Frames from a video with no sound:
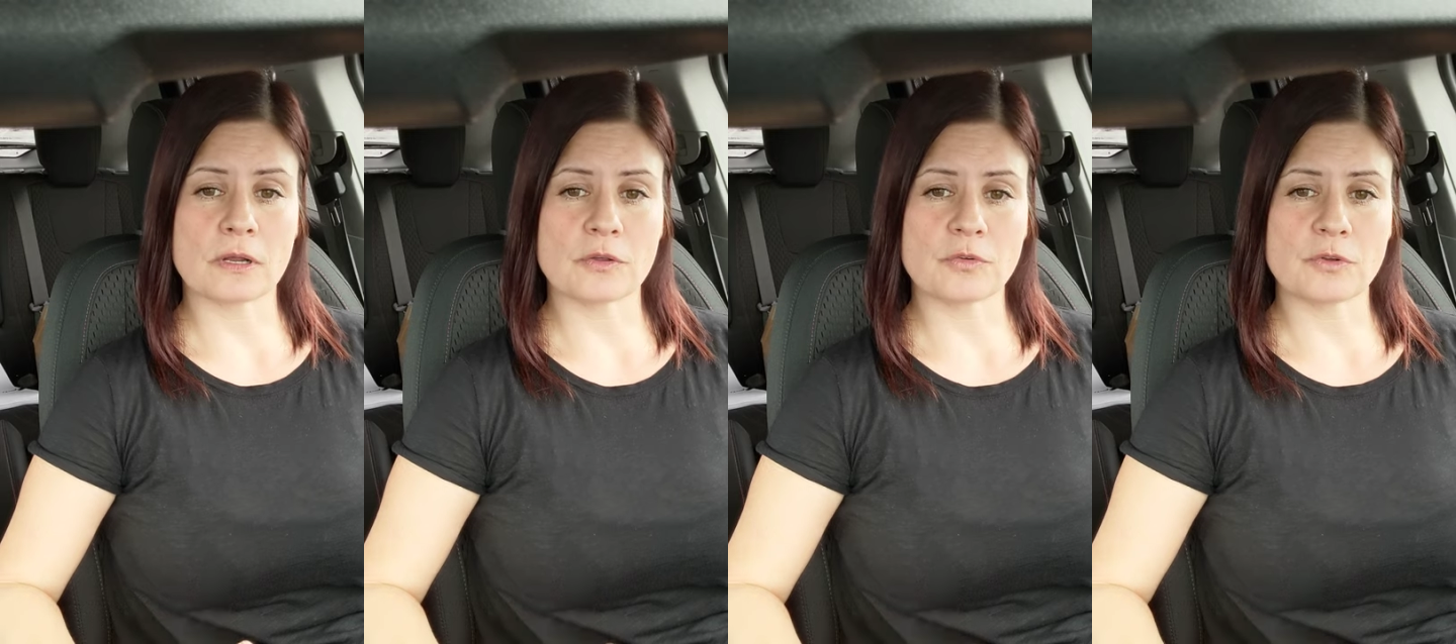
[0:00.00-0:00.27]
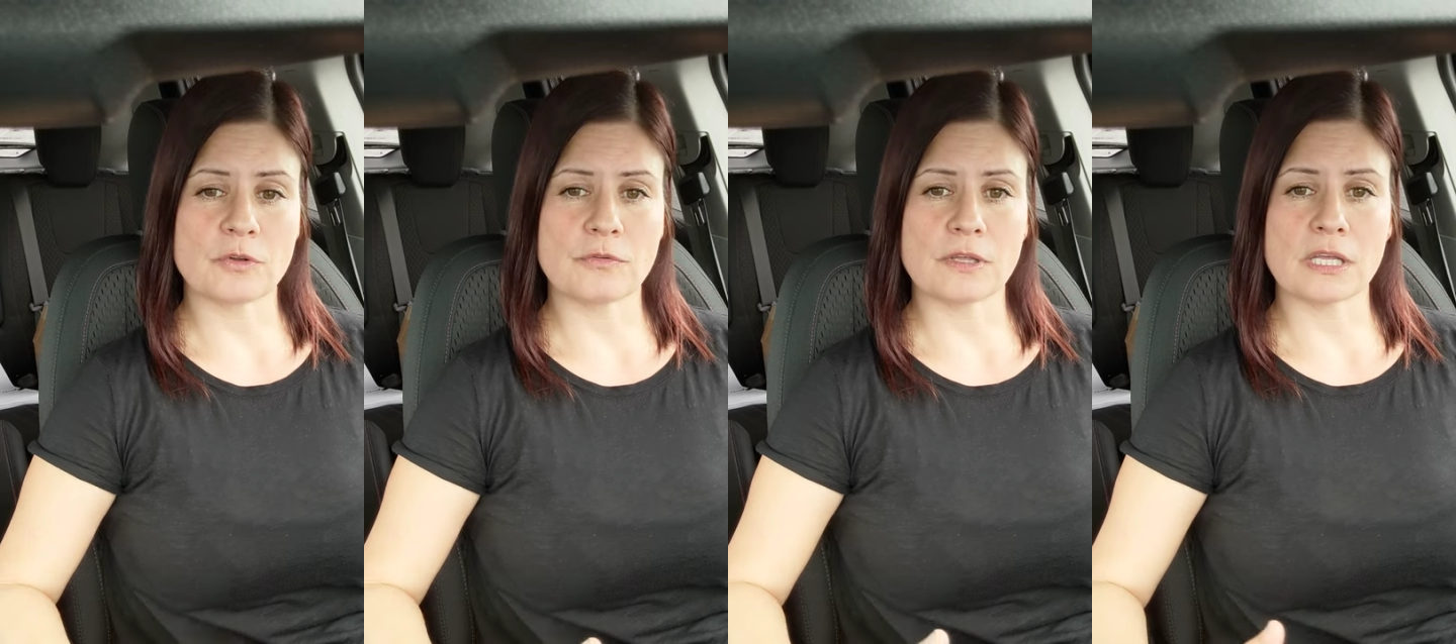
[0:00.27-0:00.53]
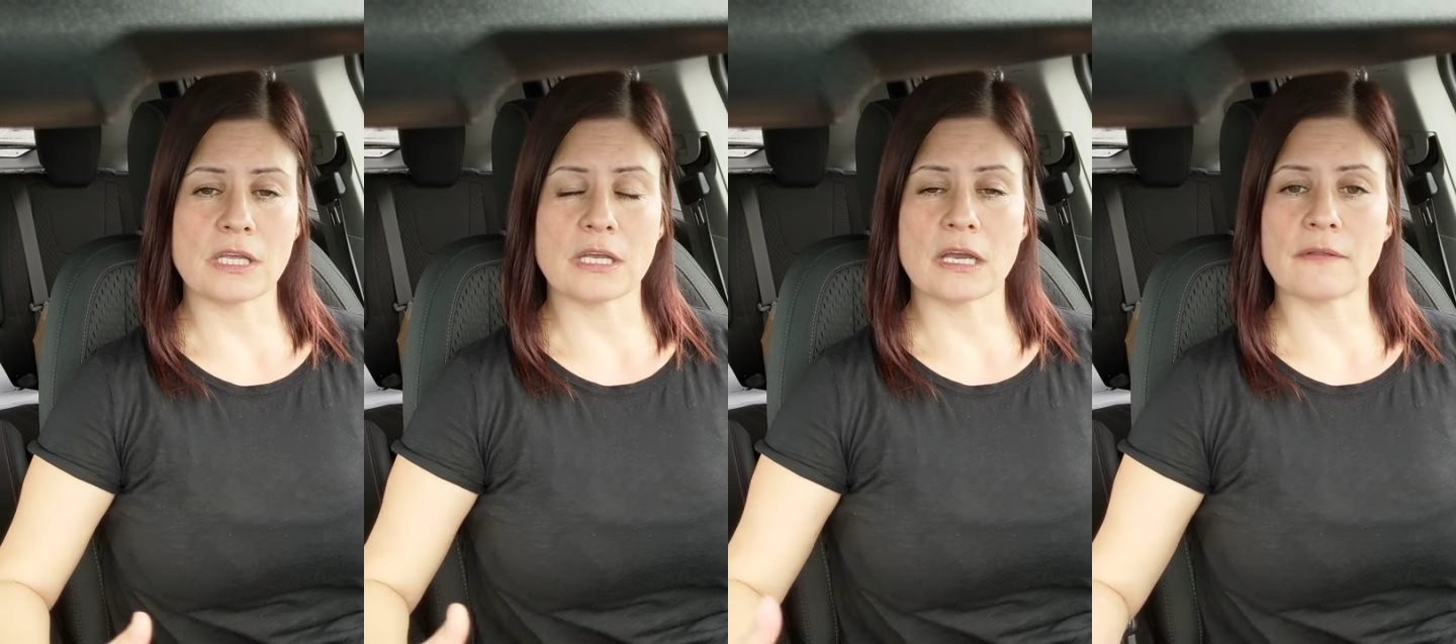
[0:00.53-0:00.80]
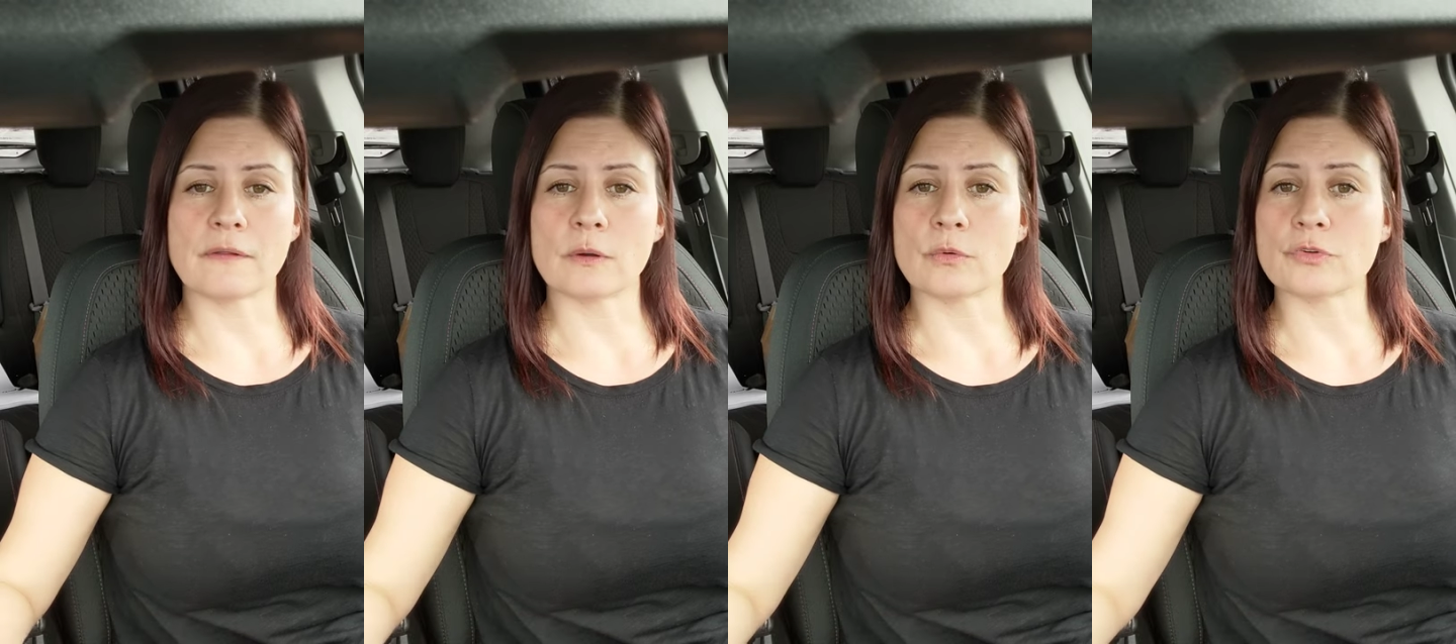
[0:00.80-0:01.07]

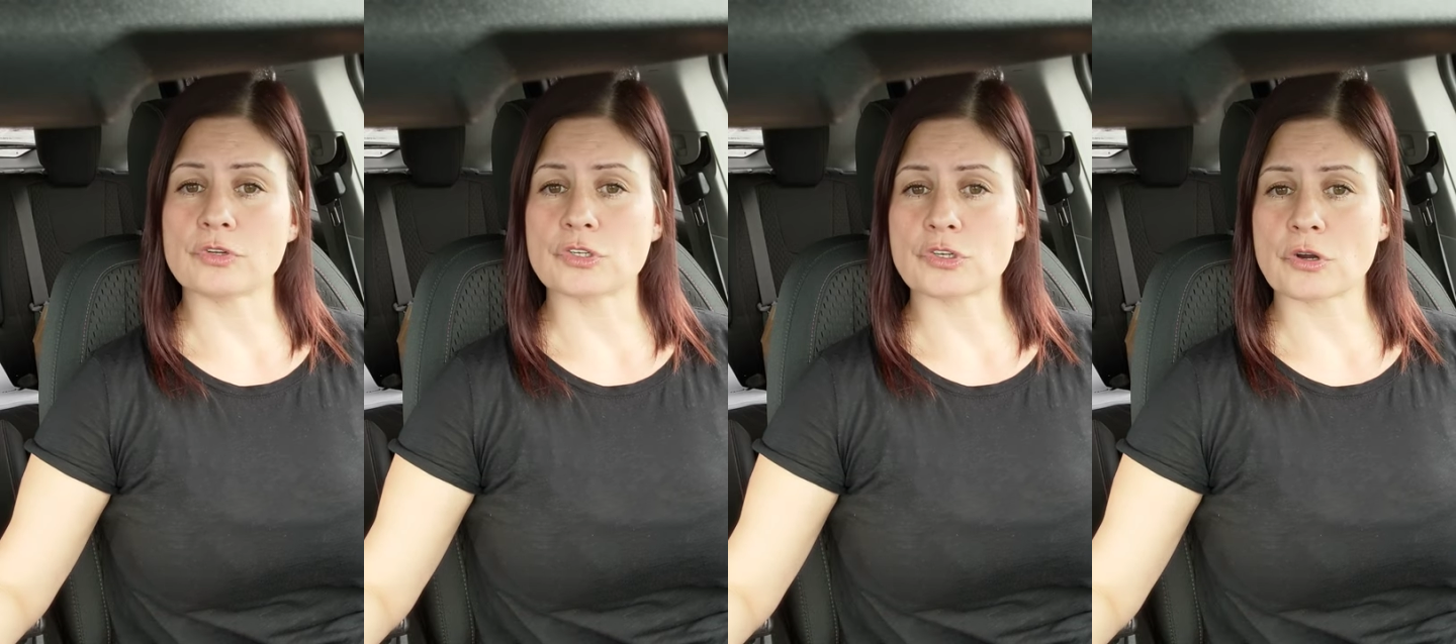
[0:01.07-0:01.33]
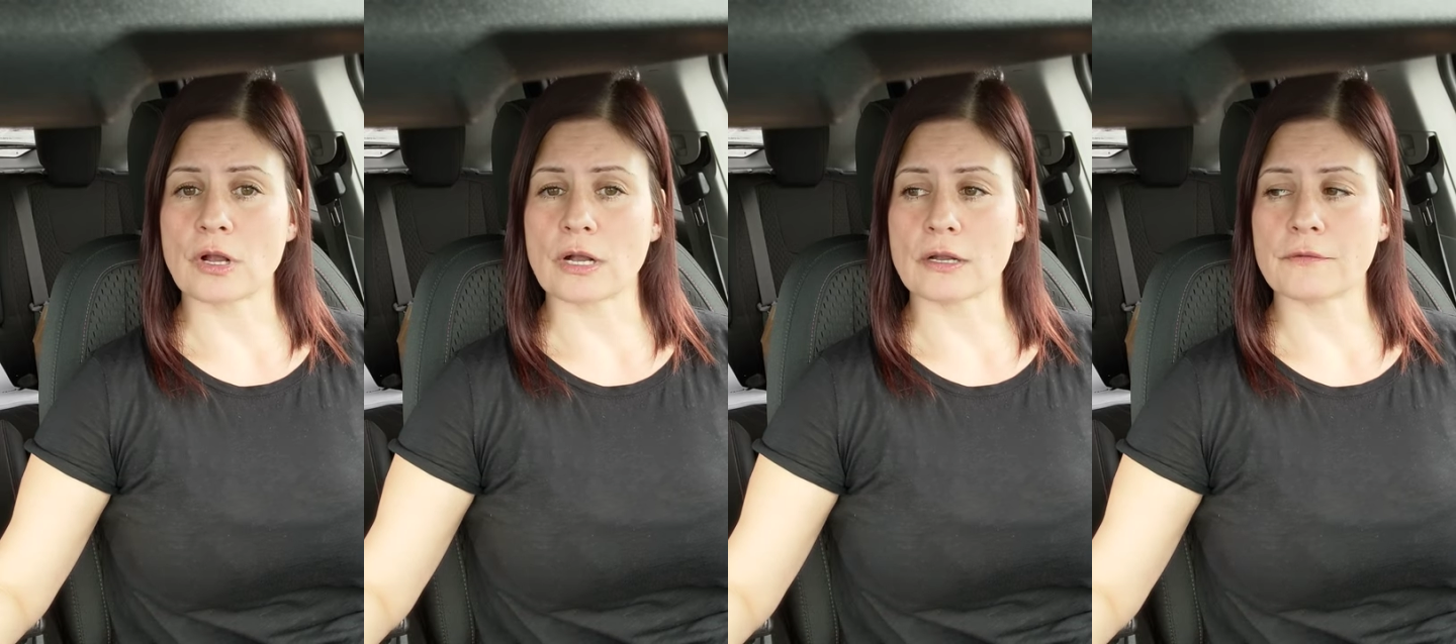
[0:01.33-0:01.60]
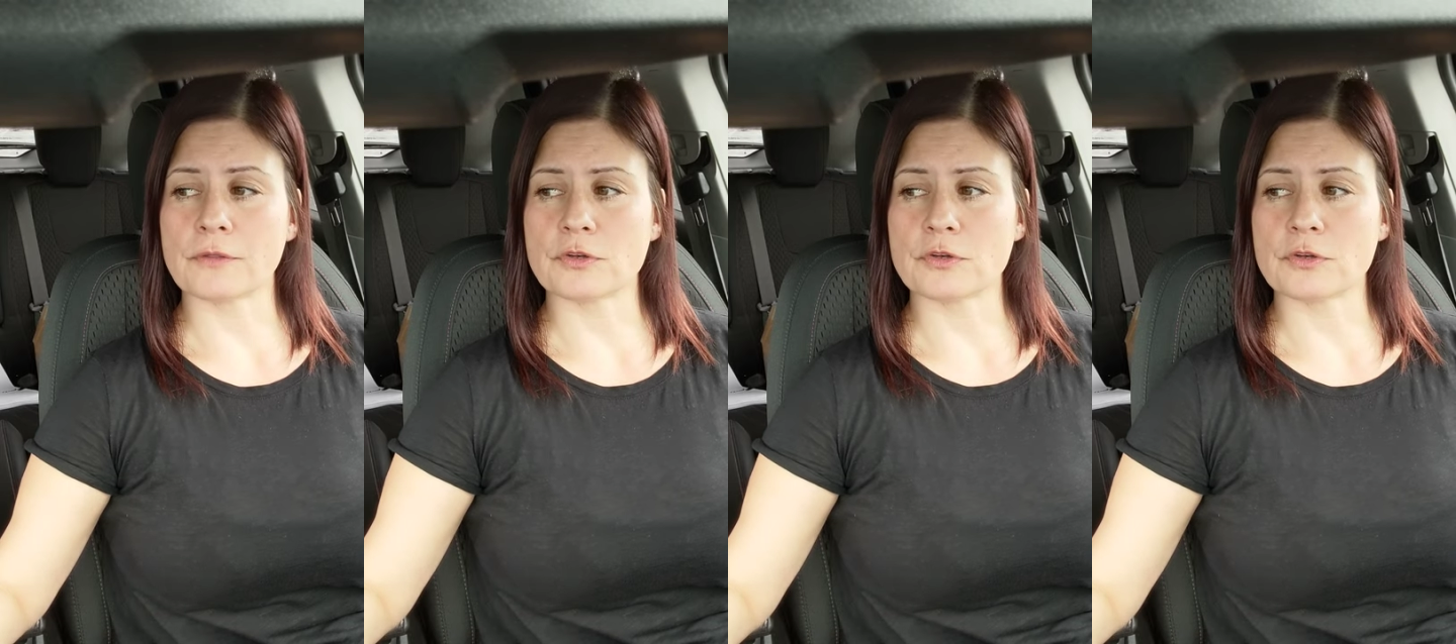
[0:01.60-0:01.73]
SUV and there was a truck.